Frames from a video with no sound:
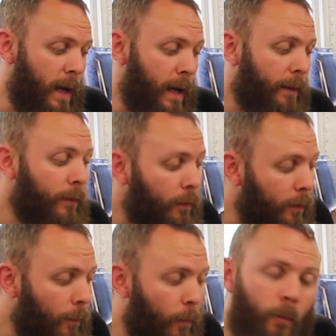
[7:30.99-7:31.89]
and
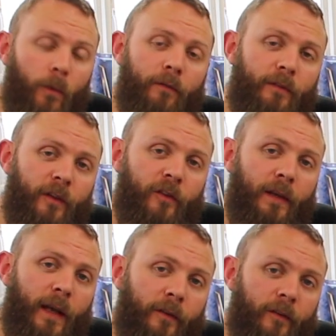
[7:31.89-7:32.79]
we've
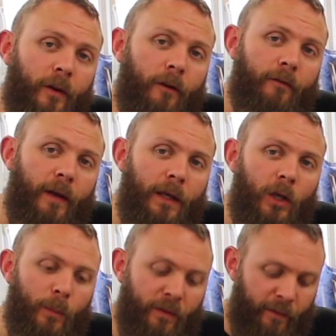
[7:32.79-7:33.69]
disconnected our
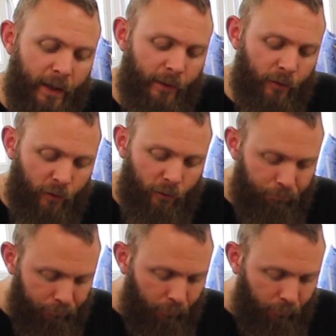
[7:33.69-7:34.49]
vacuum advance